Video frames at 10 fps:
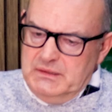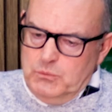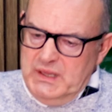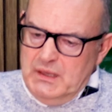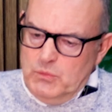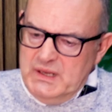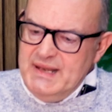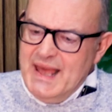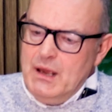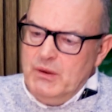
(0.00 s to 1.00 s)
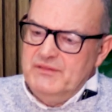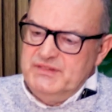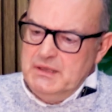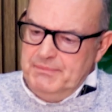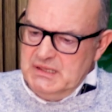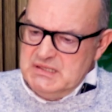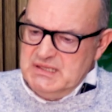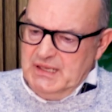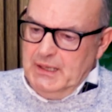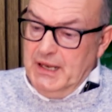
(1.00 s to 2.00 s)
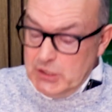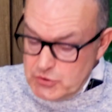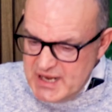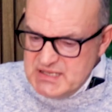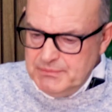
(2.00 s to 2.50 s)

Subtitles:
We now have the ability, and a great